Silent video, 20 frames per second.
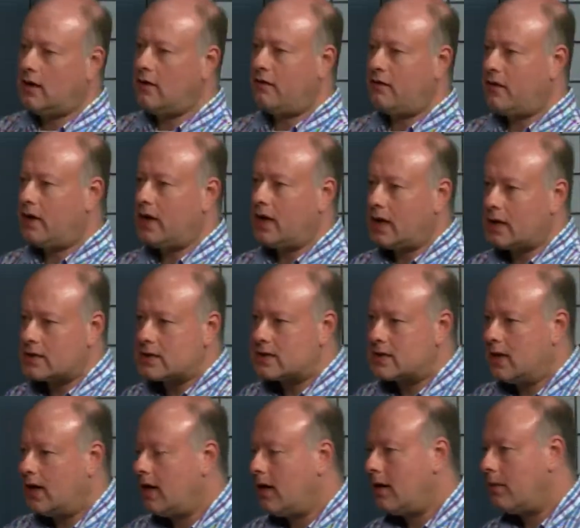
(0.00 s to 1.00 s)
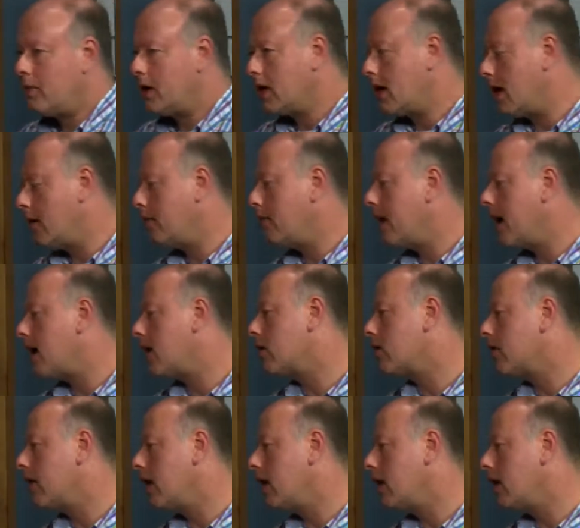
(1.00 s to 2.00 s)
fix uh, become
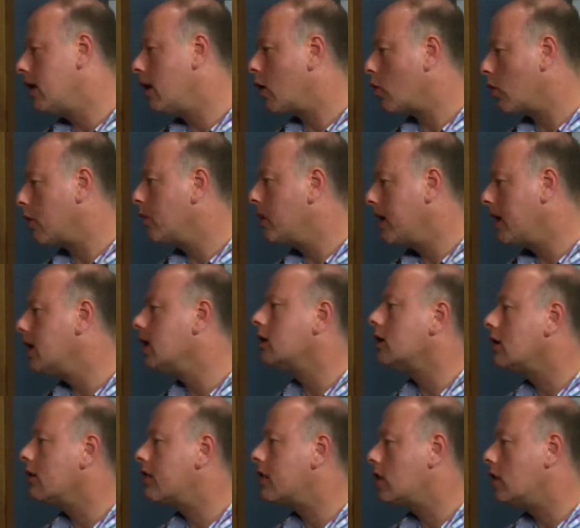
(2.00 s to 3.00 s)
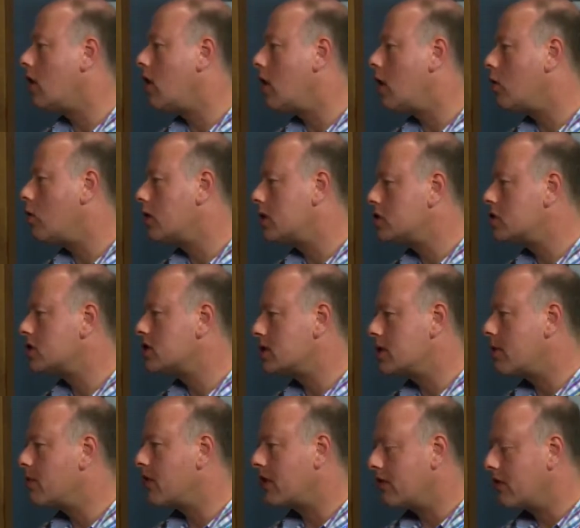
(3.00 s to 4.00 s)
better than a repeal of the law, which right. is
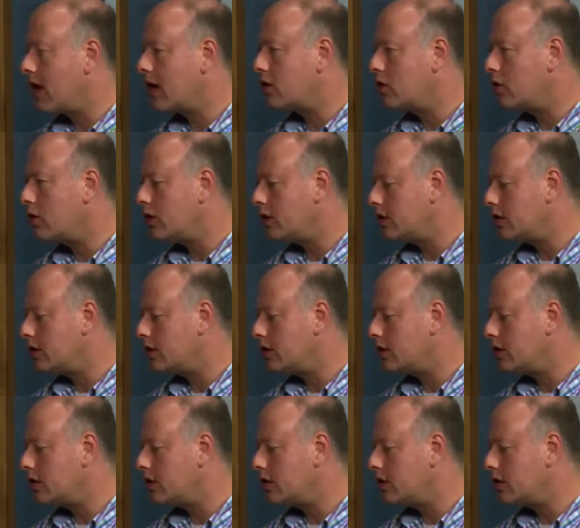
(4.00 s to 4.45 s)
something they could